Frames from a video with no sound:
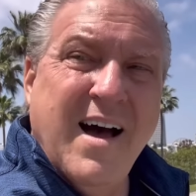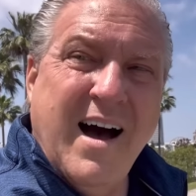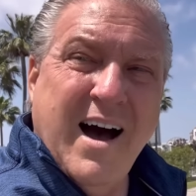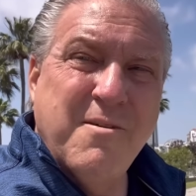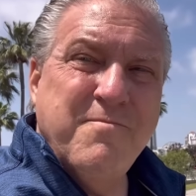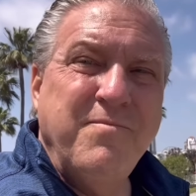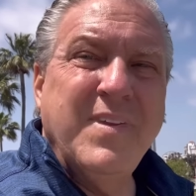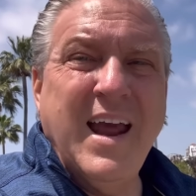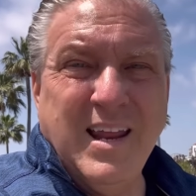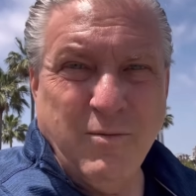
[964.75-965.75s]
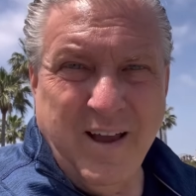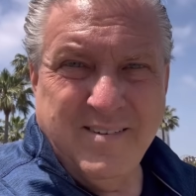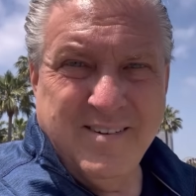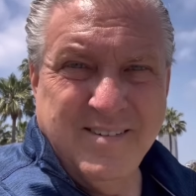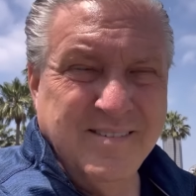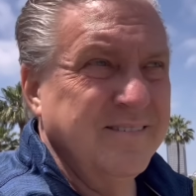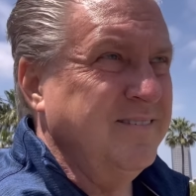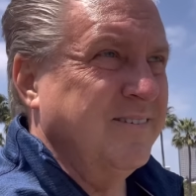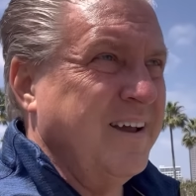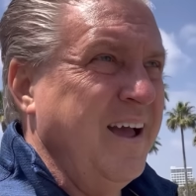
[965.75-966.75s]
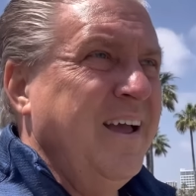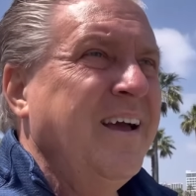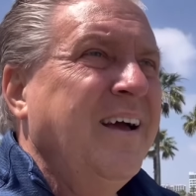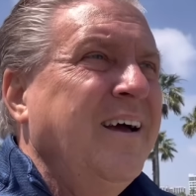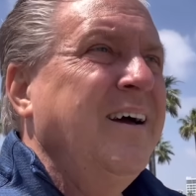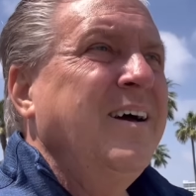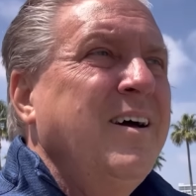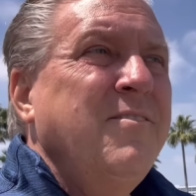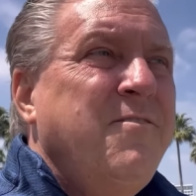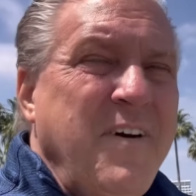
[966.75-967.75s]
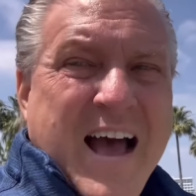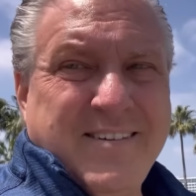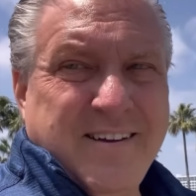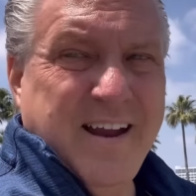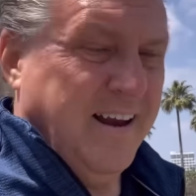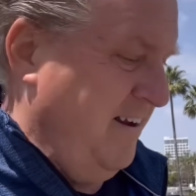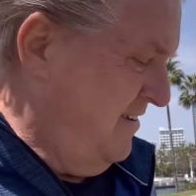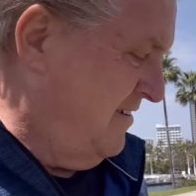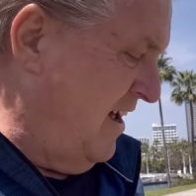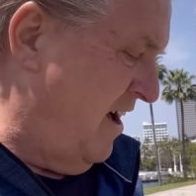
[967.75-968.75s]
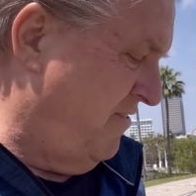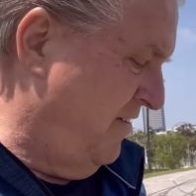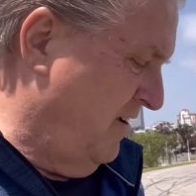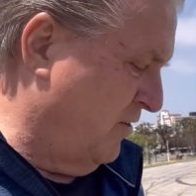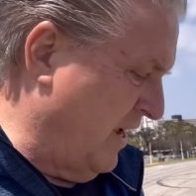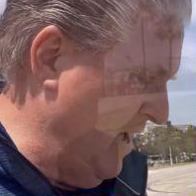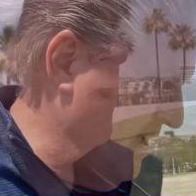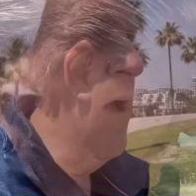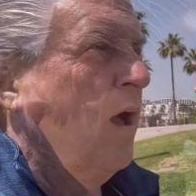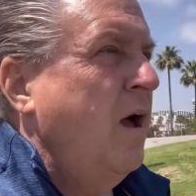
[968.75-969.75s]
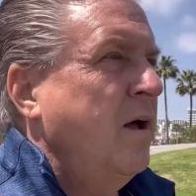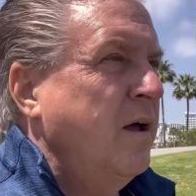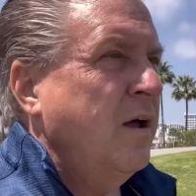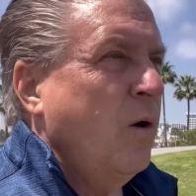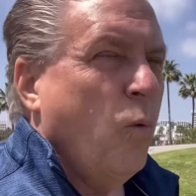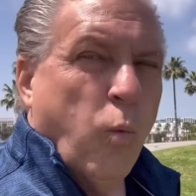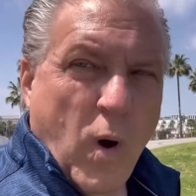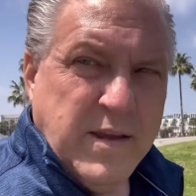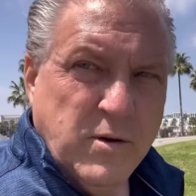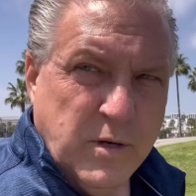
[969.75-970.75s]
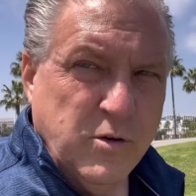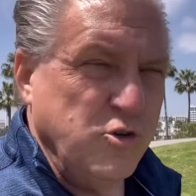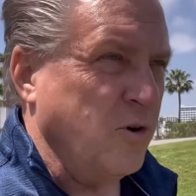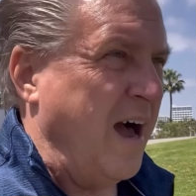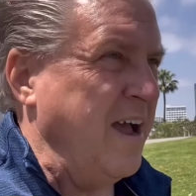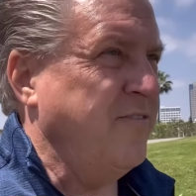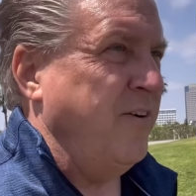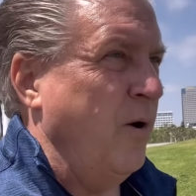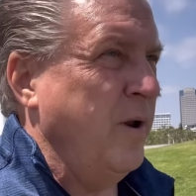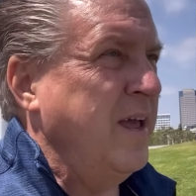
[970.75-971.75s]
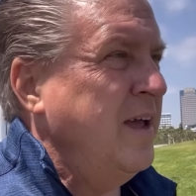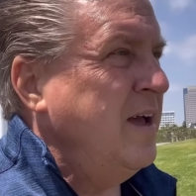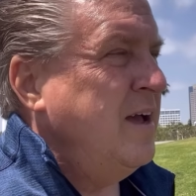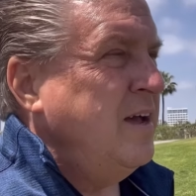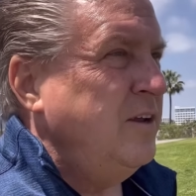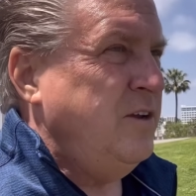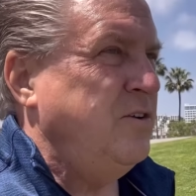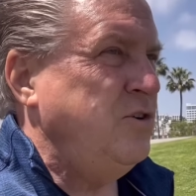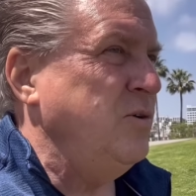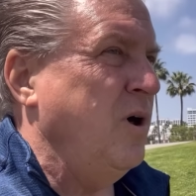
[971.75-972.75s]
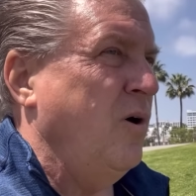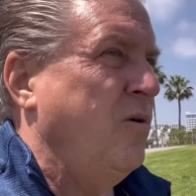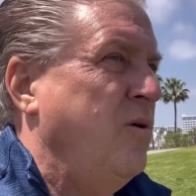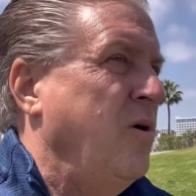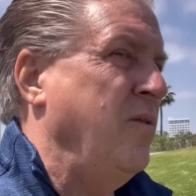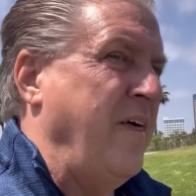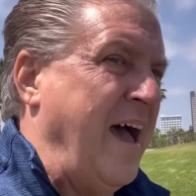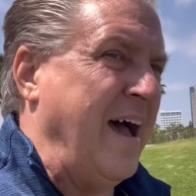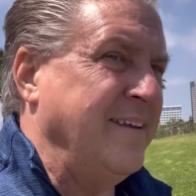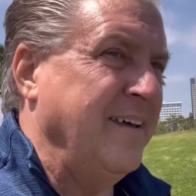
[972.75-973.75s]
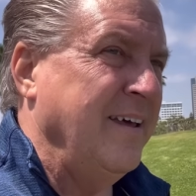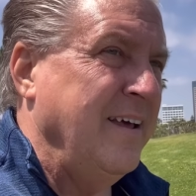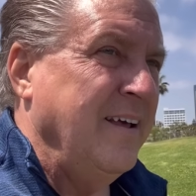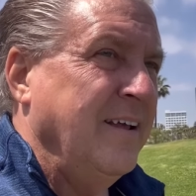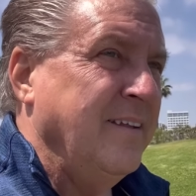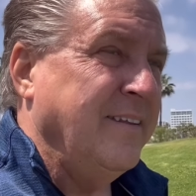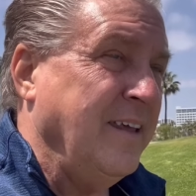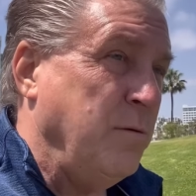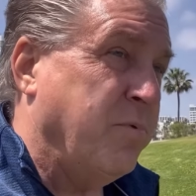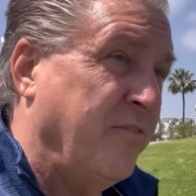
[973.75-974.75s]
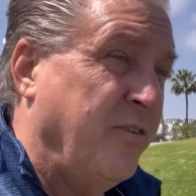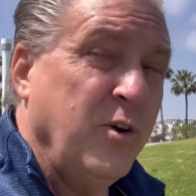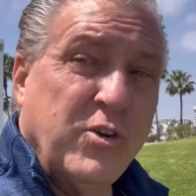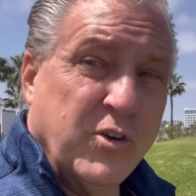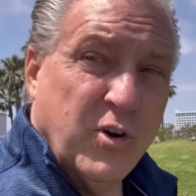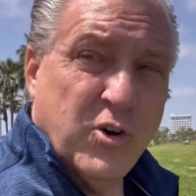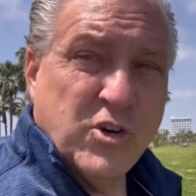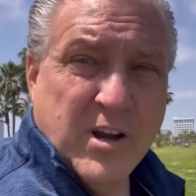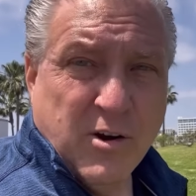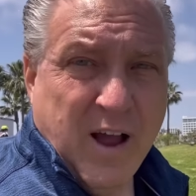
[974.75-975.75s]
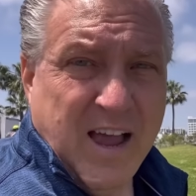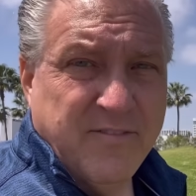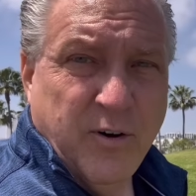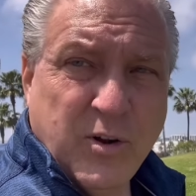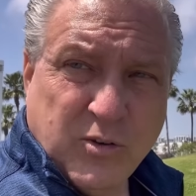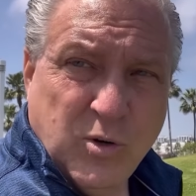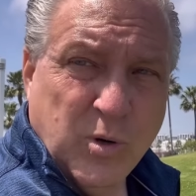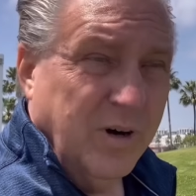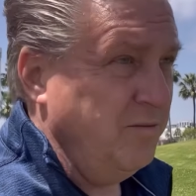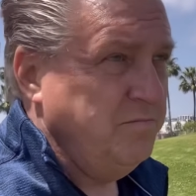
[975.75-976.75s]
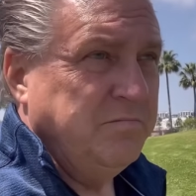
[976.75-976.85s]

Um, anyways, okay? Fascinating stuff, okay? When you use your iPhone, did you know that the preferred search on your iPhone is Google?